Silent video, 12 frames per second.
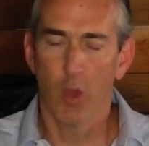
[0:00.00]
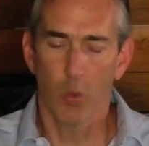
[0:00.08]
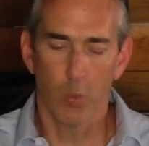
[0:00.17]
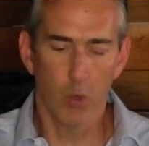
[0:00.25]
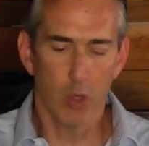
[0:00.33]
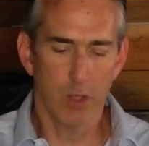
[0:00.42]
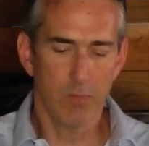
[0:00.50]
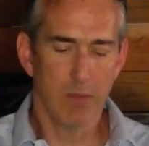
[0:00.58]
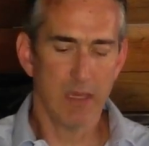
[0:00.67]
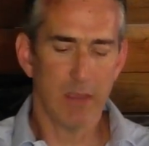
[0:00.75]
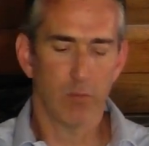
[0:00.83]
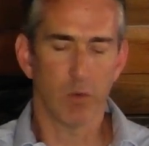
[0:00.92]
would
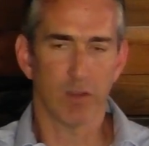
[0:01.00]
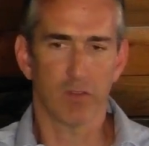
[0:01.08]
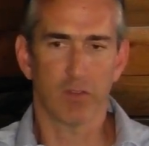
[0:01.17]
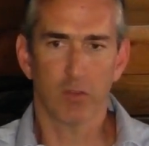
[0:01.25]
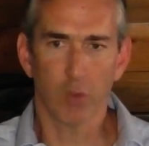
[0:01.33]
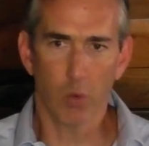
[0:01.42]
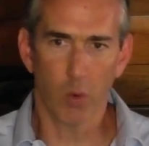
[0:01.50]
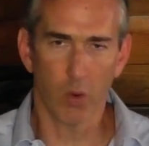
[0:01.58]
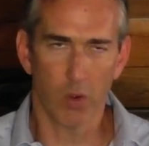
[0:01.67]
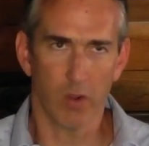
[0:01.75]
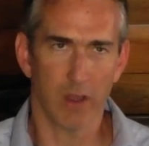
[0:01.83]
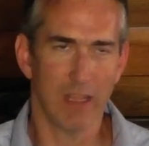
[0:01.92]
be
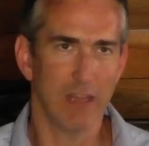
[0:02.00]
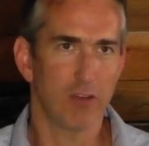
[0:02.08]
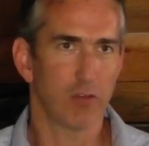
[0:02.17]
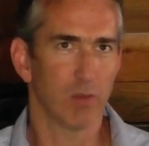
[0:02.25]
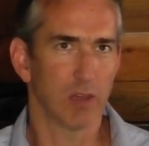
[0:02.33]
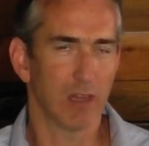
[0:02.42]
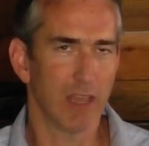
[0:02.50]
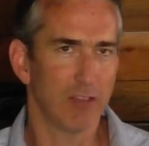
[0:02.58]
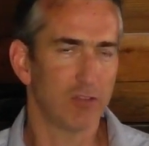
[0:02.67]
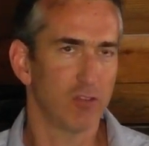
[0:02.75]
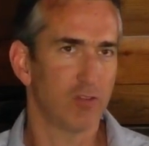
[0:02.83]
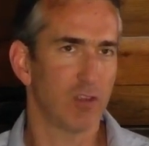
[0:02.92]
restored into
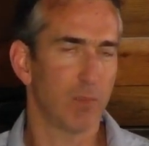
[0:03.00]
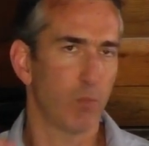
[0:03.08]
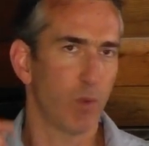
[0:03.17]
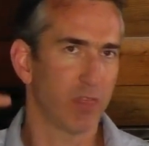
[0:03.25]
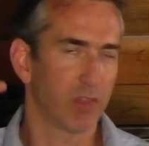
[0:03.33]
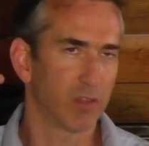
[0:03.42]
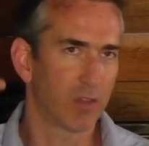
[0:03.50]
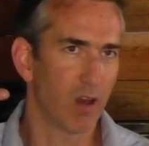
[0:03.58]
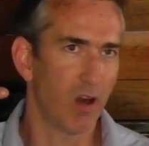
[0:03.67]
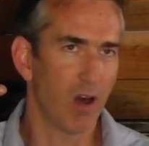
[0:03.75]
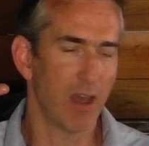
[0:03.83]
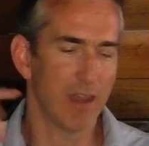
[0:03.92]
relationship with
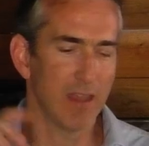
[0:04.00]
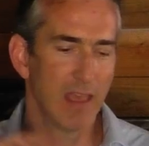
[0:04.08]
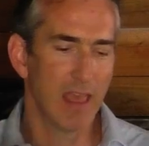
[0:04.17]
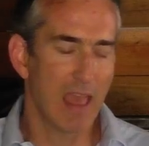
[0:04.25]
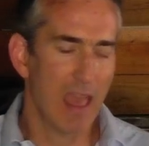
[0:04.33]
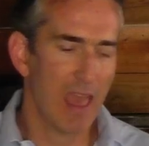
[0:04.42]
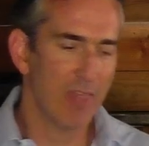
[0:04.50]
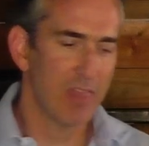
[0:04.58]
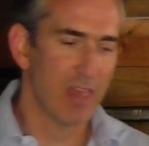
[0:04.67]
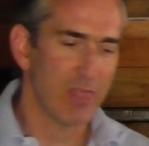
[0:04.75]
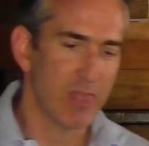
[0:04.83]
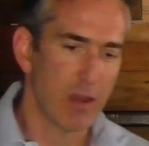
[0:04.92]
God, and
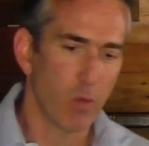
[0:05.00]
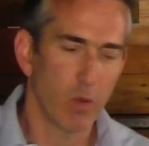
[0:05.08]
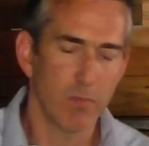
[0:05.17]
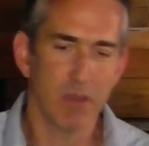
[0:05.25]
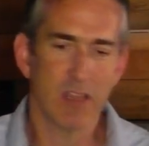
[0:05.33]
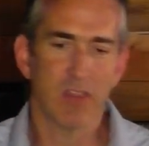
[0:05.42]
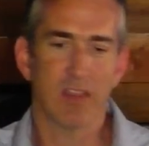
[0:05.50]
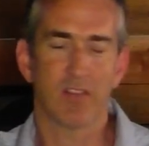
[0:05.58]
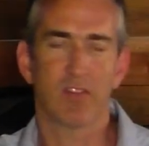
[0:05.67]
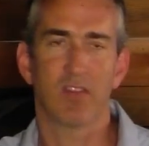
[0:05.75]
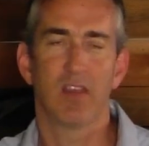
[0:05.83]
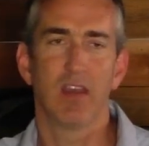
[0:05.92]
that there would be
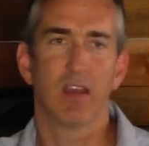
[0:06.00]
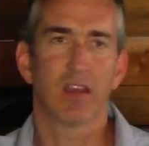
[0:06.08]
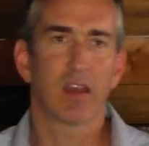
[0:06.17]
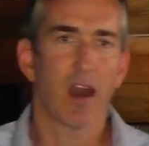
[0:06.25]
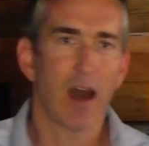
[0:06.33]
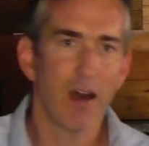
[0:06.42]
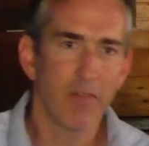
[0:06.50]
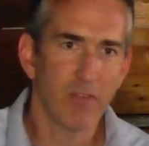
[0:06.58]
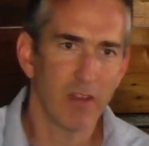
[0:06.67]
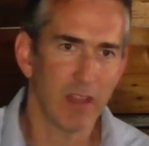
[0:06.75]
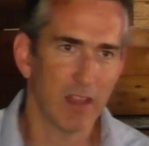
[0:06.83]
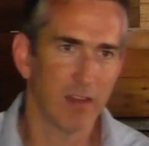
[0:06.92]
this
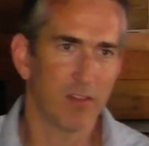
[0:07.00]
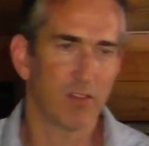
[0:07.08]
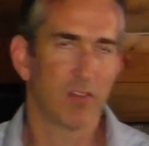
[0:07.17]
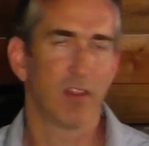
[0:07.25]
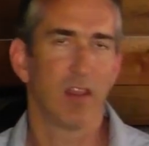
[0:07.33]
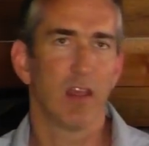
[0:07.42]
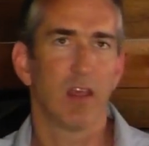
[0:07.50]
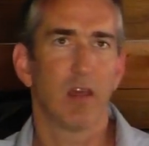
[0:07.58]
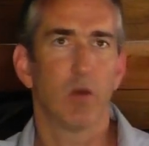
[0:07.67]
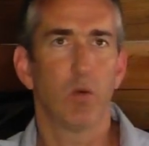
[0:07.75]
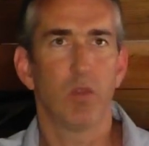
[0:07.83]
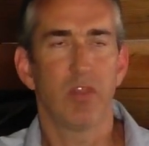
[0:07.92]
covenant
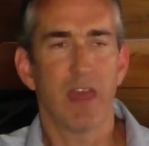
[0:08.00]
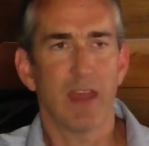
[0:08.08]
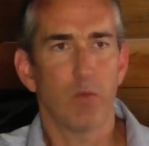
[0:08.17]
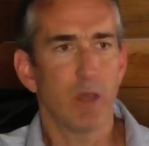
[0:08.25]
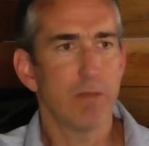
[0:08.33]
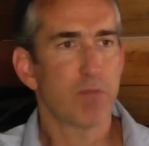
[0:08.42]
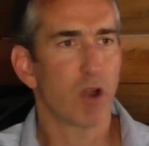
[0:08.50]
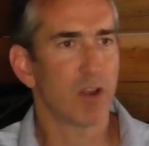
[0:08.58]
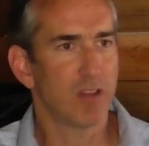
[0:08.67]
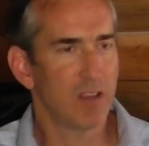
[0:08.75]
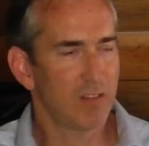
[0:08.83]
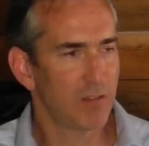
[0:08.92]
that we
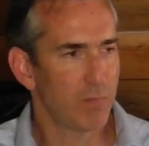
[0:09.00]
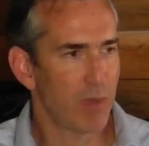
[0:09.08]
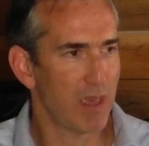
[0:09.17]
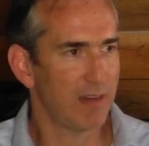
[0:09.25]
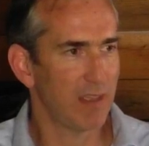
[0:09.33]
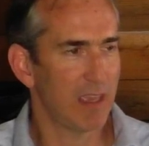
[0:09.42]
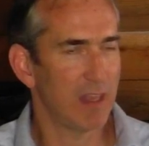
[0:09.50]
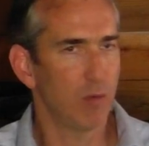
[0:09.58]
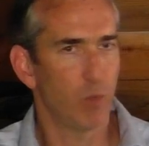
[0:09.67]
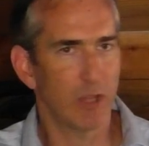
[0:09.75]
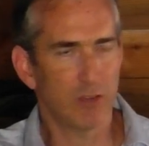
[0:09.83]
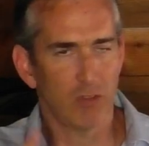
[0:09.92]
participate
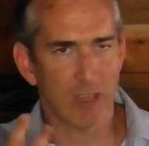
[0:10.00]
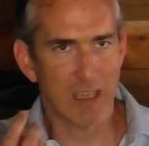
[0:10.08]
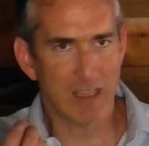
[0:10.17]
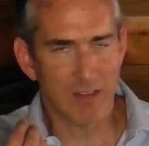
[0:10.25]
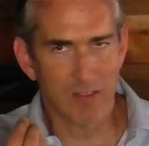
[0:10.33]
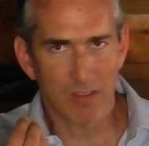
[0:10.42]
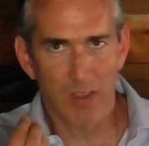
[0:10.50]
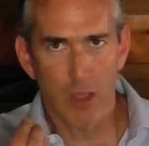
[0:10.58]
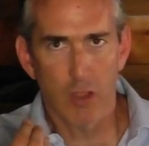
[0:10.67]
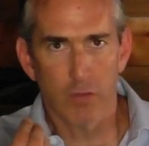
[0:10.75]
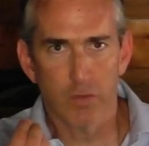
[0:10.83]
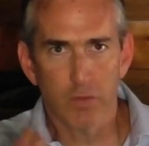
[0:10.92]
in, which is
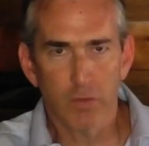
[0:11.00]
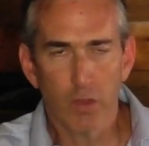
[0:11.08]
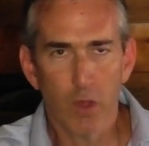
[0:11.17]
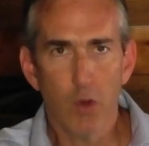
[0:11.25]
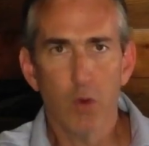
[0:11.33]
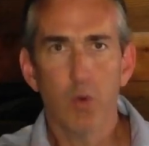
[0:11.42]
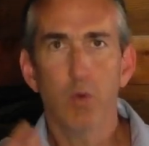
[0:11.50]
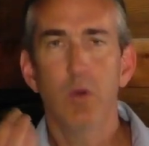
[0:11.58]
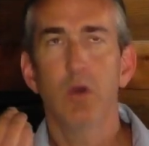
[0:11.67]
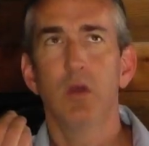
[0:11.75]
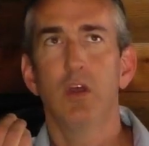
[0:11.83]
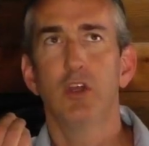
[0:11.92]

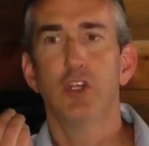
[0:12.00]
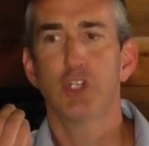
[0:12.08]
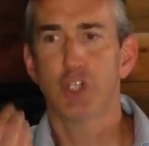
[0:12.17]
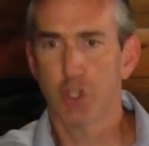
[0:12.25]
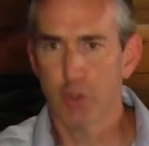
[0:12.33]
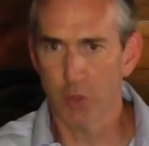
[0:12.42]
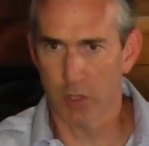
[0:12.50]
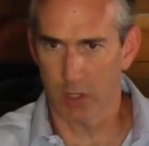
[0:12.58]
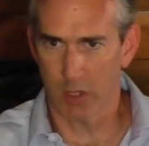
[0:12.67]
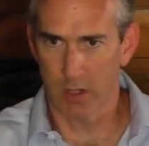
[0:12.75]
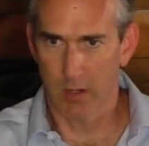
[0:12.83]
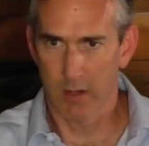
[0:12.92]
so
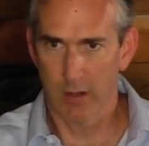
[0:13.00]
sure